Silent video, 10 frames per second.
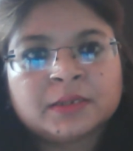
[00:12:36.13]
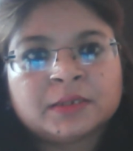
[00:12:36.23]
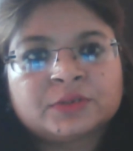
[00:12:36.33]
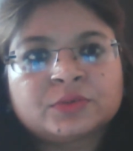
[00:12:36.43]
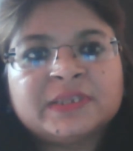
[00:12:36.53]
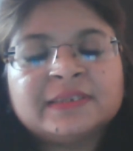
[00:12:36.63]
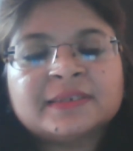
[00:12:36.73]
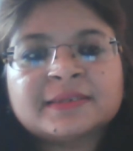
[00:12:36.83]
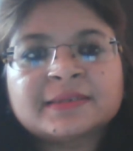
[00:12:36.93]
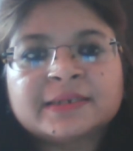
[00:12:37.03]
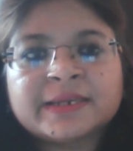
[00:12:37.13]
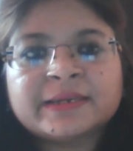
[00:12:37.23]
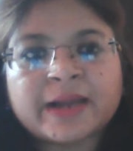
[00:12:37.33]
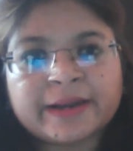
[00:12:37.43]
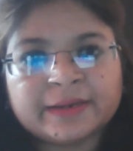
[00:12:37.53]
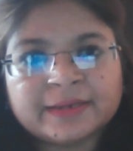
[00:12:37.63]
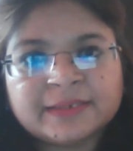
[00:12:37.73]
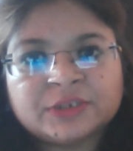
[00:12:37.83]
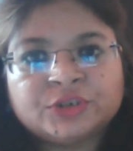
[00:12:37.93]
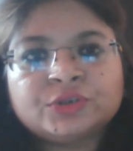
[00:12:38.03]
So these are the certain
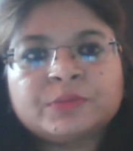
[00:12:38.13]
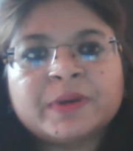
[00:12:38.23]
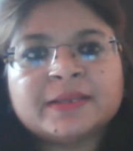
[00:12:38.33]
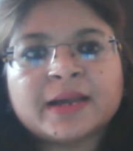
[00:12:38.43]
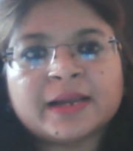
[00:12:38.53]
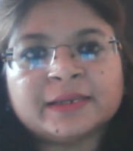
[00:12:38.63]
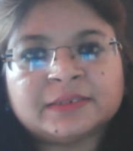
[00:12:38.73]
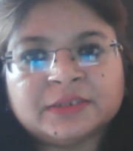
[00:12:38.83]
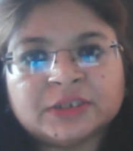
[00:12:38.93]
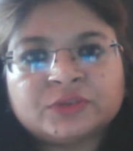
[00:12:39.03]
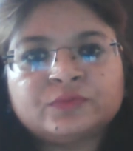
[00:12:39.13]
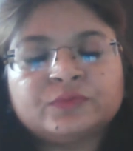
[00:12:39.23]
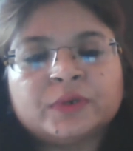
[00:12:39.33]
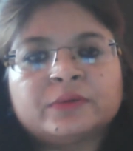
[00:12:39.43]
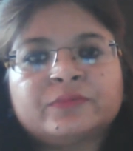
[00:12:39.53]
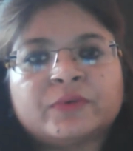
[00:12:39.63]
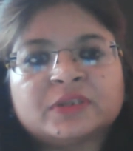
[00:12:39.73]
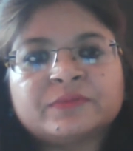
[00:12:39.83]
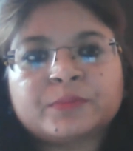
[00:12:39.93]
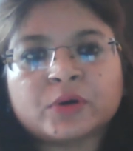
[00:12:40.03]
guidelines issued by the ICH for
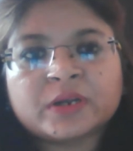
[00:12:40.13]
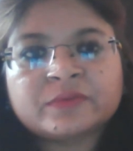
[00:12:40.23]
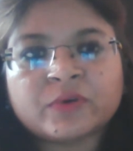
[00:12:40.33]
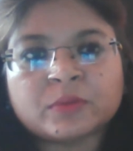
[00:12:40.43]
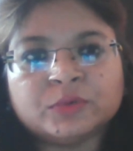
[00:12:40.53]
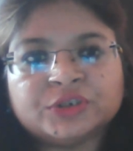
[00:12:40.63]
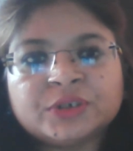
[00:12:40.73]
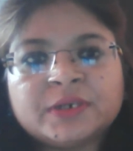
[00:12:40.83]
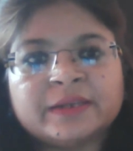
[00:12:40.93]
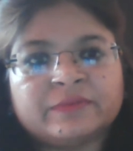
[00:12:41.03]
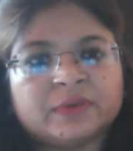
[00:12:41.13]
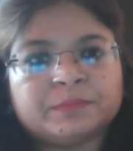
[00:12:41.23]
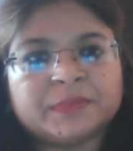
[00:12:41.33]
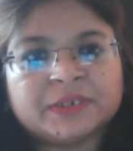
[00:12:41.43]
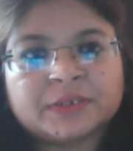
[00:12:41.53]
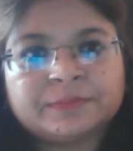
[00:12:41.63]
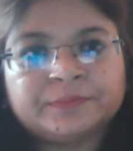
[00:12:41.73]
the product formulation development.